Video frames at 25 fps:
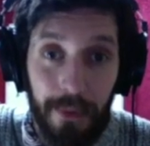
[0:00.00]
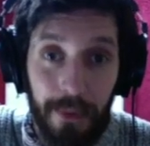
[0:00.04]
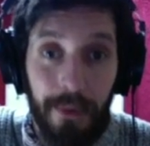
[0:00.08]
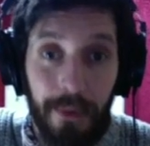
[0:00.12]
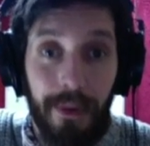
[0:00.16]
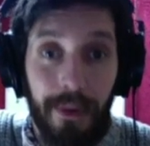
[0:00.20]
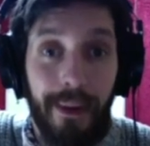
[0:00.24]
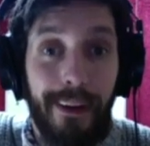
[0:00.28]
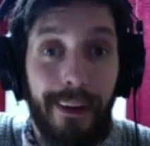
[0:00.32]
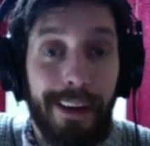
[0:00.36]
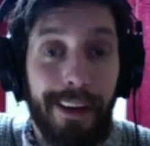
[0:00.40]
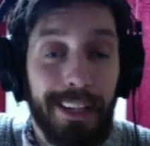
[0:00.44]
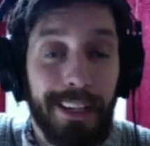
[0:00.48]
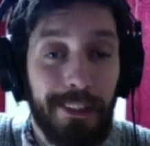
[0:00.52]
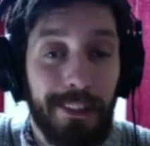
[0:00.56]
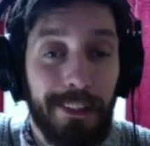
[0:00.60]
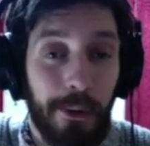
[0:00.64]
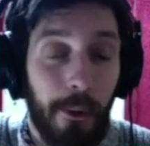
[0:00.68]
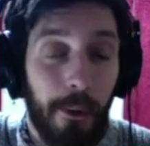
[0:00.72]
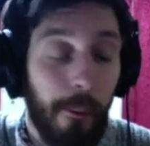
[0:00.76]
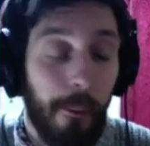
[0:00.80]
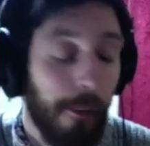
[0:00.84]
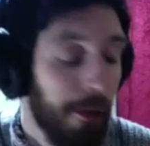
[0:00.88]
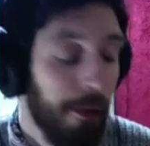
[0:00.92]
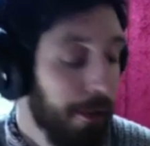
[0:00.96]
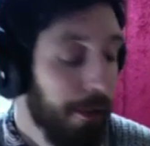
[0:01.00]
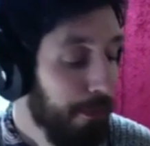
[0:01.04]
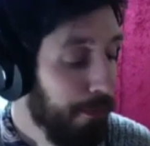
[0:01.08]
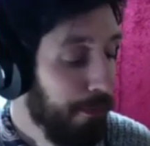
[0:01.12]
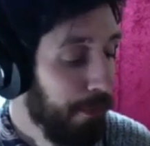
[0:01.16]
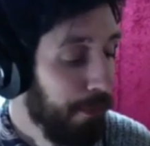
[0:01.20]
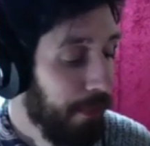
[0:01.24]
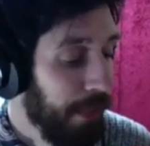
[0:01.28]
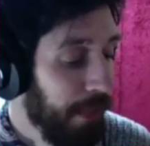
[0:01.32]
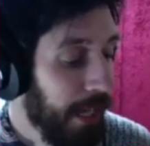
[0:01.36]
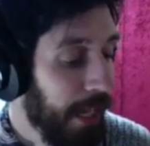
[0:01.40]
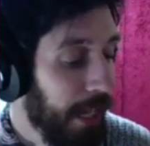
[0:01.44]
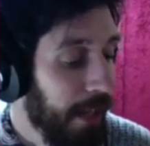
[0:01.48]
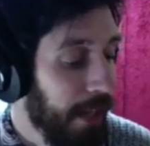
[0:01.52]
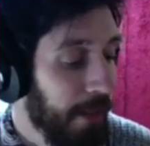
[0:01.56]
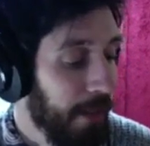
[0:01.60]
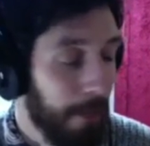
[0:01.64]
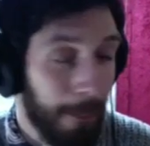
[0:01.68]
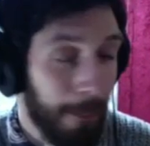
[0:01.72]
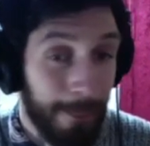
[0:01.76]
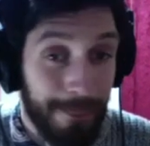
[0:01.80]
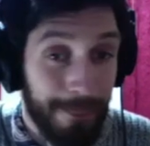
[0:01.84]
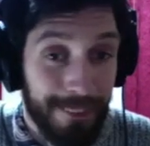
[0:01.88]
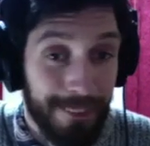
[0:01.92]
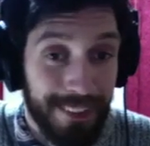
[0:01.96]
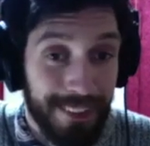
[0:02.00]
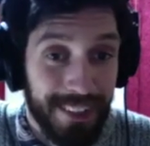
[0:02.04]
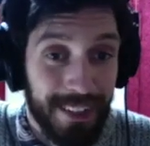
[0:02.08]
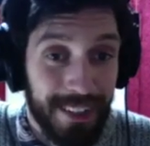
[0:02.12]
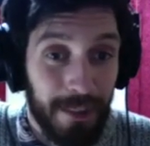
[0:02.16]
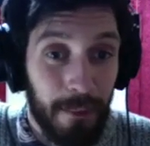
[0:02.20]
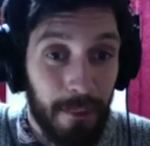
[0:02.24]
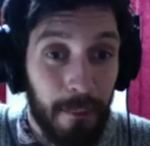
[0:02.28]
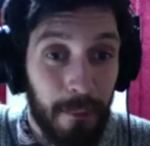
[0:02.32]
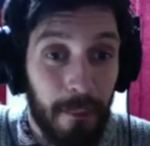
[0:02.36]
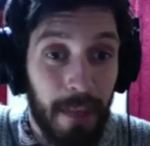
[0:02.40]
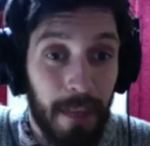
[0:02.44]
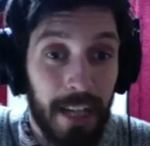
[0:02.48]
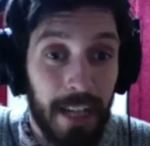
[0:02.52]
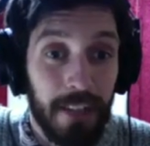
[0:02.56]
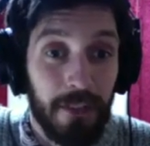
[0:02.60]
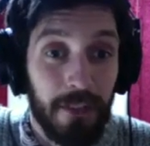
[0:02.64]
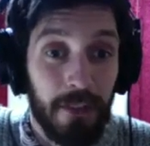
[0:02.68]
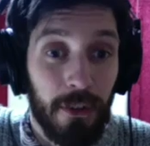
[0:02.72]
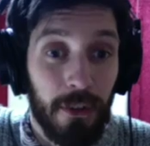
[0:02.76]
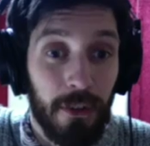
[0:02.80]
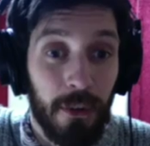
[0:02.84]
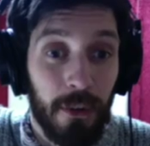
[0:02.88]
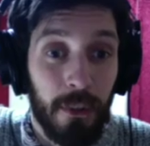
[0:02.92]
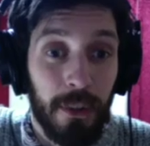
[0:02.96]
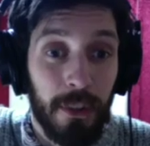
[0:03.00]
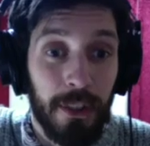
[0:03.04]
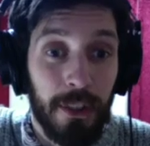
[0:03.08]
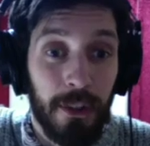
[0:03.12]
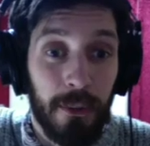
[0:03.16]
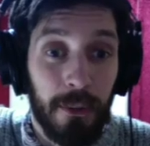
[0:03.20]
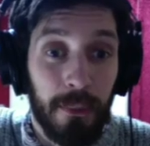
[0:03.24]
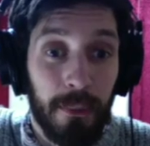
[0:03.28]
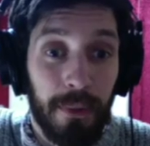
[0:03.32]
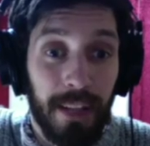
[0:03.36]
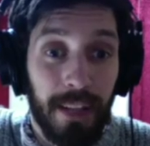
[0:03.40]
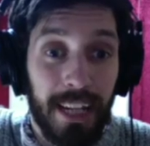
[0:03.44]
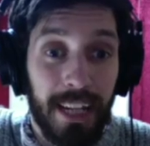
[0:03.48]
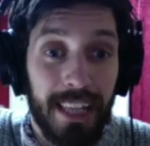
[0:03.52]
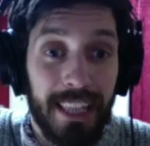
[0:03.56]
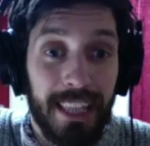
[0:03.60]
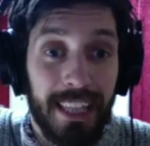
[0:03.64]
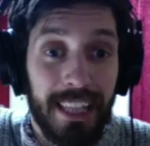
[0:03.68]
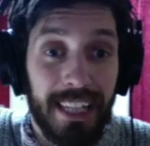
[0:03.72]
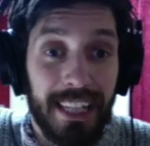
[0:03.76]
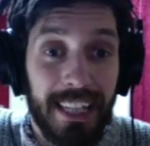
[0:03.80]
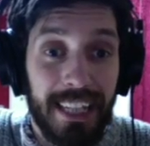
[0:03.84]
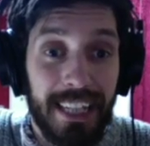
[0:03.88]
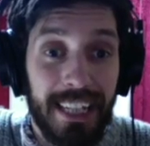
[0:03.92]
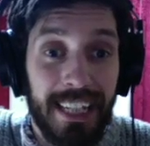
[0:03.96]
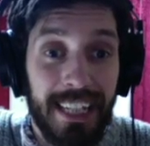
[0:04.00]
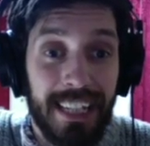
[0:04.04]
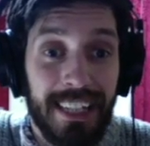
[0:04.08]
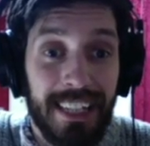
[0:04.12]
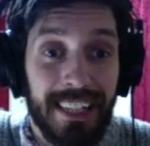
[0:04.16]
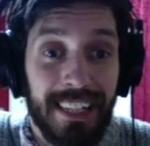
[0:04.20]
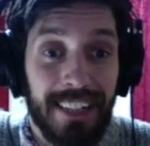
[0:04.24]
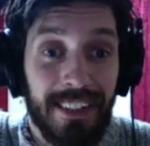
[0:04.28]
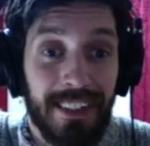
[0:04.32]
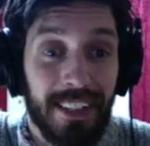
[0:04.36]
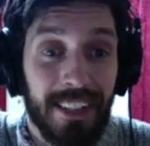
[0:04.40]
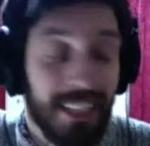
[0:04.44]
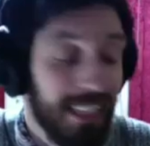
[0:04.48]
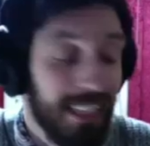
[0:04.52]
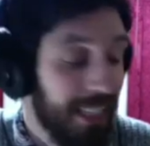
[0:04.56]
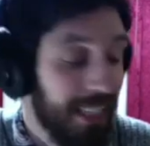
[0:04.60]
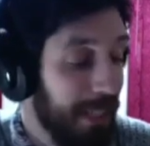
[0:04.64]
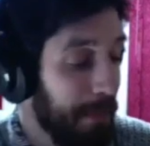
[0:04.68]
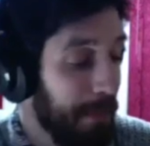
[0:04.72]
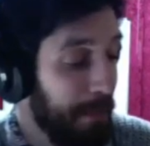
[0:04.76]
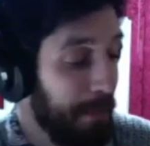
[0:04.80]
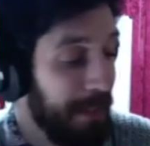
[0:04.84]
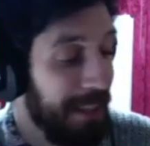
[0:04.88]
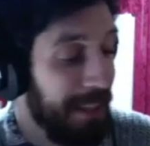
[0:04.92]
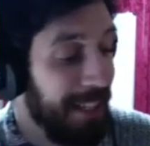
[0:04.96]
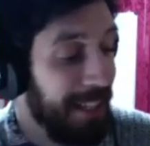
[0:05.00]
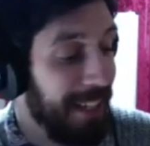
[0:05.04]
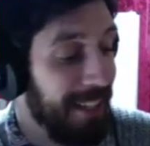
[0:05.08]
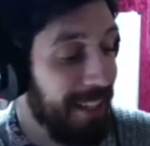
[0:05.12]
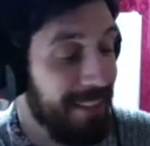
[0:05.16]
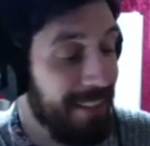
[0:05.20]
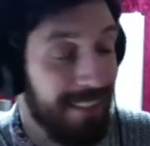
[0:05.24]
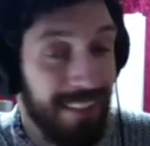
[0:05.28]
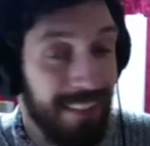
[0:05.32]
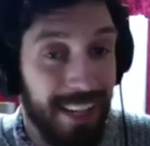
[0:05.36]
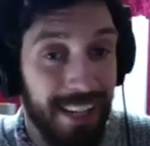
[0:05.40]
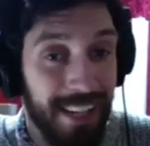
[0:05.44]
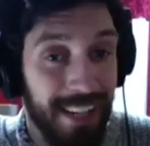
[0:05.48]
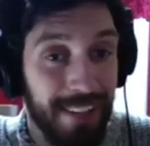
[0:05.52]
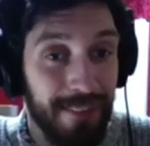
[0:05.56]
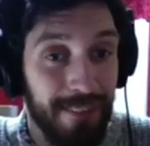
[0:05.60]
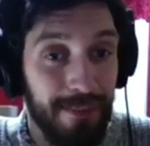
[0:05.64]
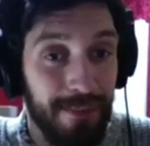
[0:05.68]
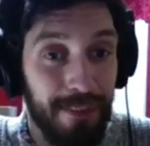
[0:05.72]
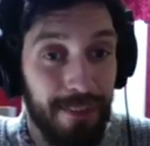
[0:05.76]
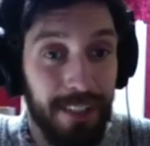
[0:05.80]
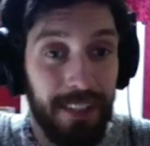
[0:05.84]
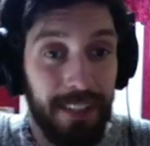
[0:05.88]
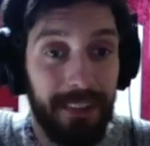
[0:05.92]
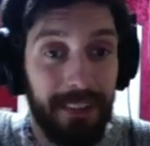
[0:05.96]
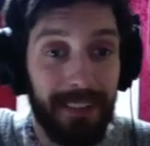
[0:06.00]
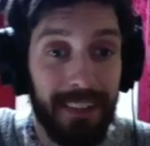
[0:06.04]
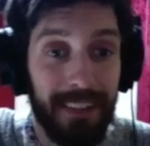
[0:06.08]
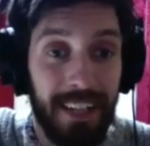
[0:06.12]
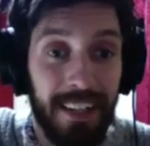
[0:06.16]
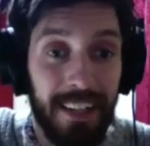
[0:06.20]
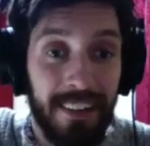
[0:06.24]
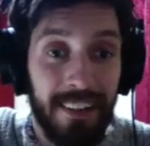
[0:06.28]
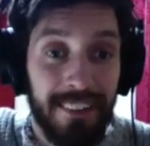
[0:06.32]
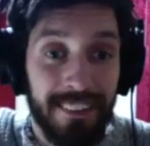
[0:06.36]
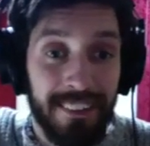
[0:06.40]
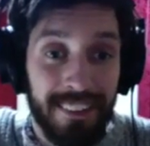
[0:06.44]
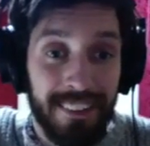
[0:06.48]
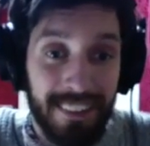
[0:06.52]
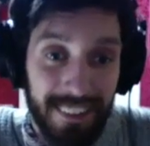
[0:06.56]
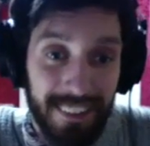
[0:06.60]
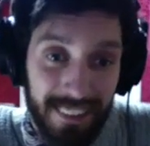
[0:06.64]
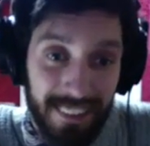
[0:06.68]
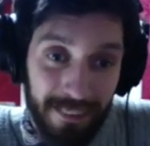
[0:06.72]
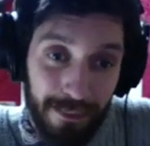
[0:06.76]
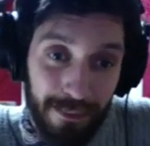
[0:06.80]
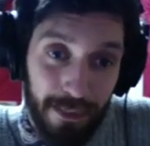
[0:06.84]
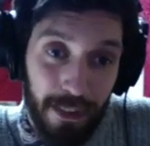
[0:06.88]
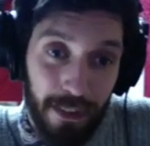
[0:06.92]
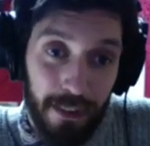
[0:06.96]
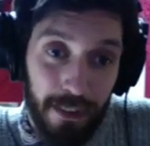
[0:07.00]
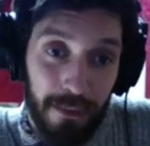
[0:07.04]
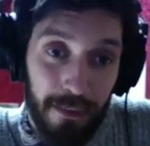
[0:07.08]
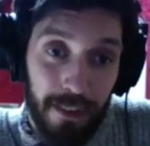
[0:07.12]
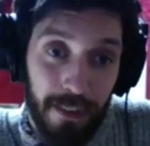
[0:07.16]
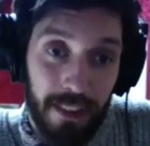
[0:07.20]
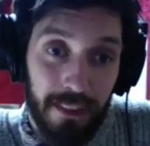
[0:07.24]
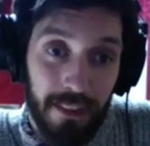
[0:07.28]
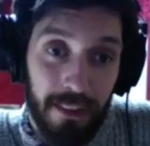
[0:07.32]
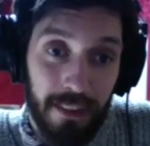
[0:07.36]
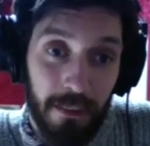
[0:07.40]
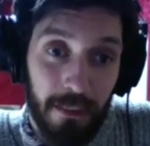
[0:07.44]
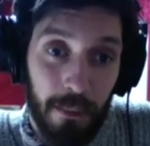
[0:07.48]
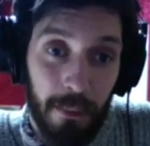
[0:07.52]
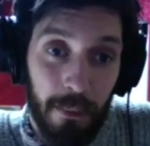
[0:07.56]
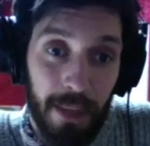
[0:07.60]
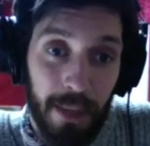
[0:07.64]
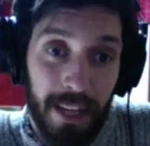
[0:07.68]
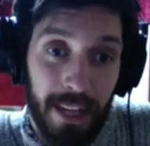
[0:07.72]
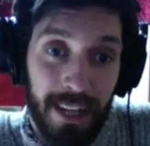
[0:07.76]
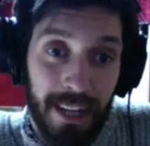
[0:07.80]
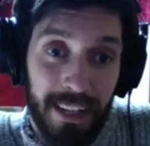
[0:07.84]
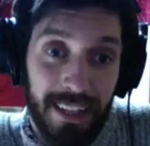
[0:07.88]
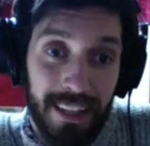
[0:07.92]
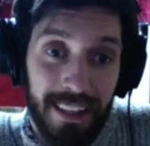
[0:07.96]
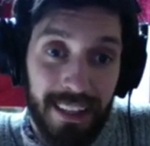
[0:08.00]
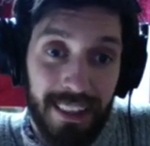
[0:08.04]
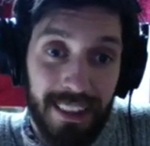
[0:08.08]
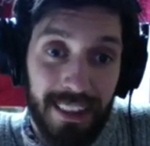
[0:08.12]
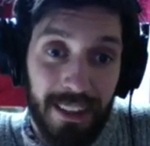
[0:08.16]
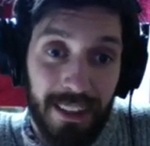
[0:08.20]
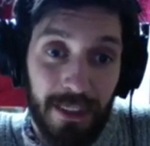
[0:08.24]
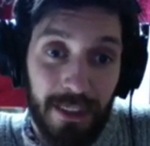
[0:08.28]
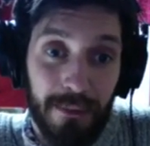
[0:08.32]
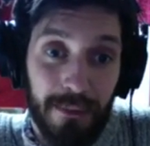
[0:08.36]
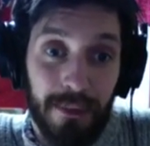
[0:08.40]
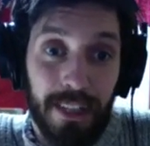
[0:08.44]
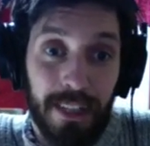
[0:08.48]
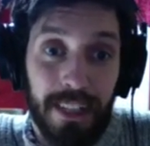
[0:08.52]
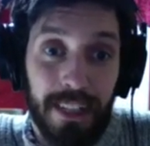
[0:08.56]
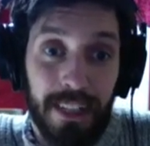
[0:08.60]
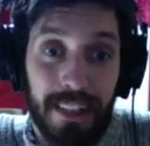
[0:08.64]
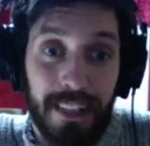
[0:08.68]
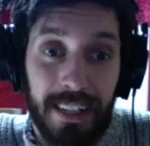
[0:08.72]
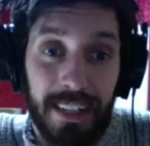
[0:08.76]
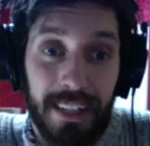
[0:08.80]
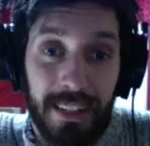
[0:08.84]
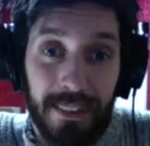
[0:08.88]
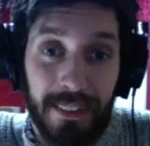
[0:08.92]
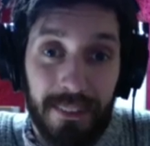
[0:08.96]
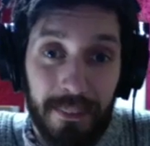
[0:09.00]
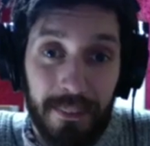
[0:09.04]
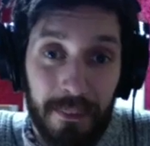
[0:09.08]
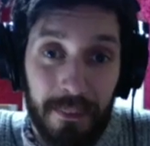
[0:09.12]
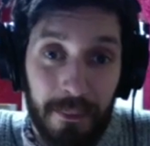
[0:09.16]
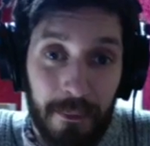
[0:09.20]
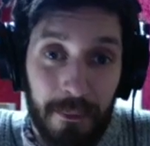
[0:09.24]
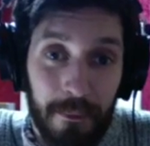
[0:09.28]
Okay, so for that, make sure when you're playing the E, you're keeping that 2nd finger down, 1st finger's coming back, 3rd finger down.